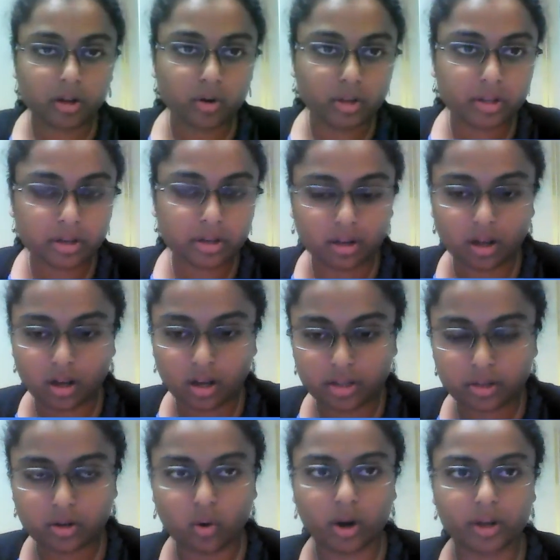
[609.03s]
So
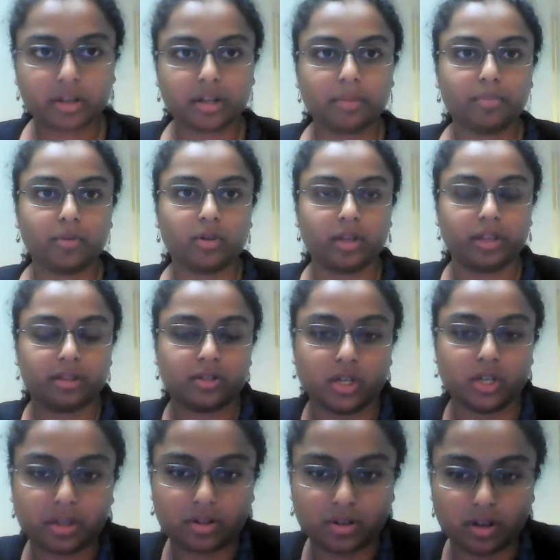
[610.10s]
it's quite simple. It's
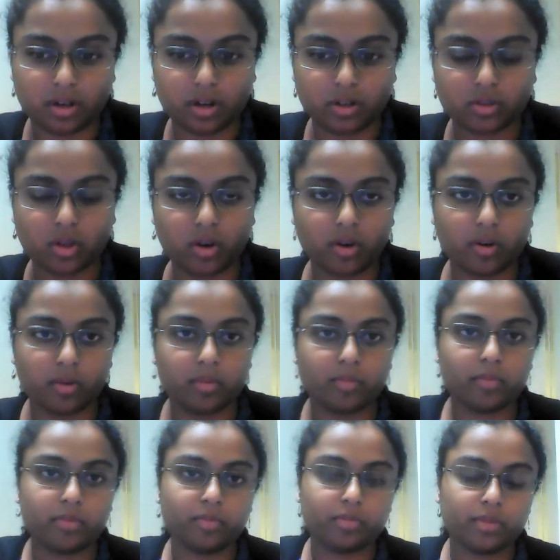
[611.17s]
just the
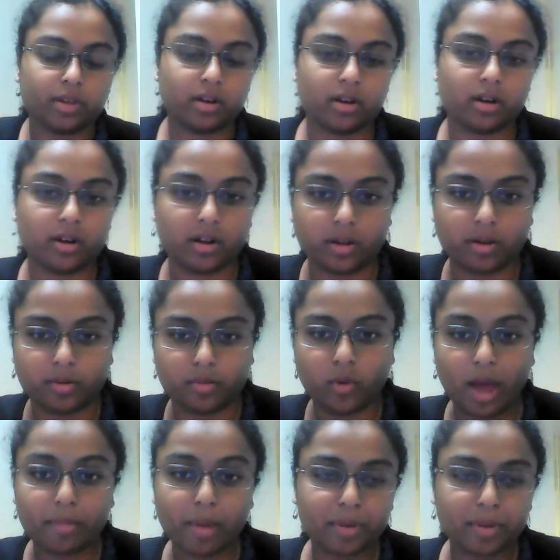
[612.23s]

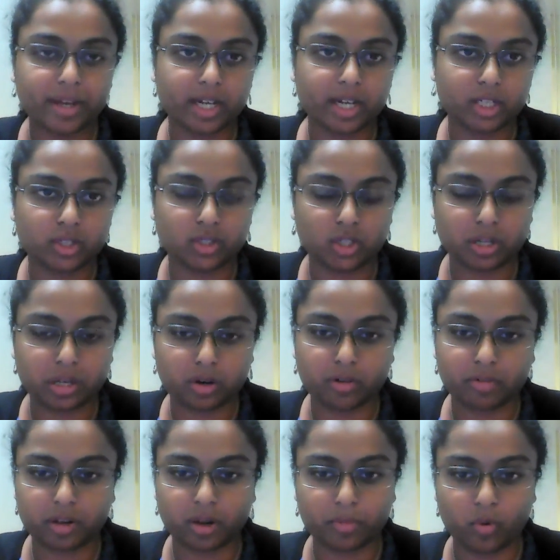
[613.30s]
web application just
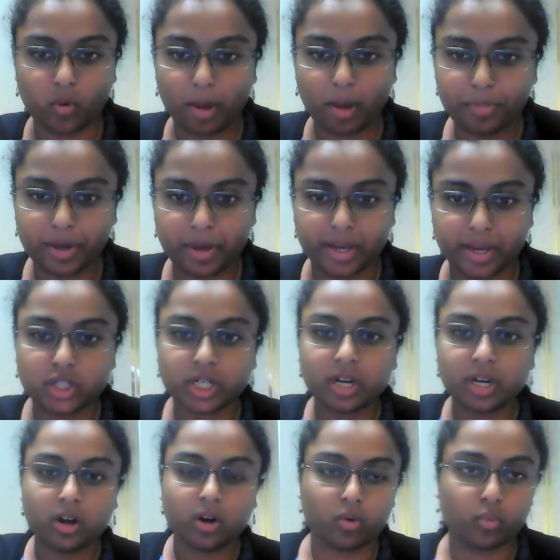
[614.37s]
serves up a web page
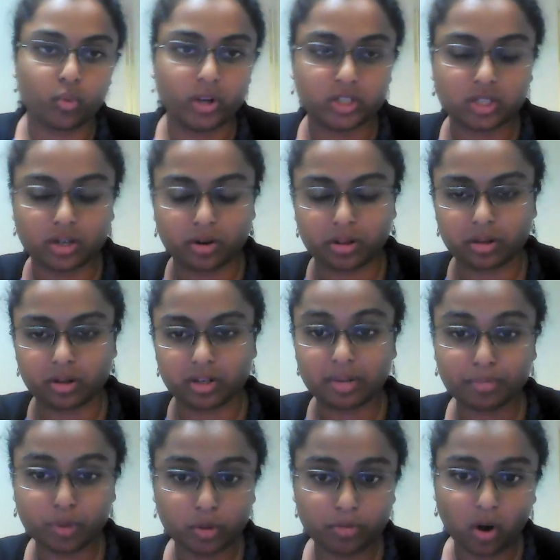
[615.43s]
on which there is an
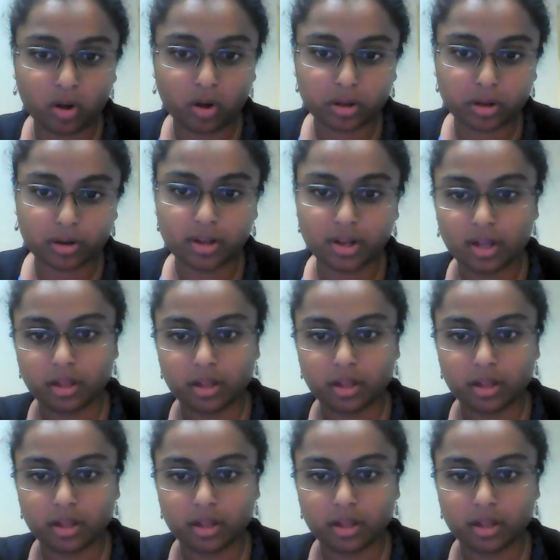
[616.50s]
input box.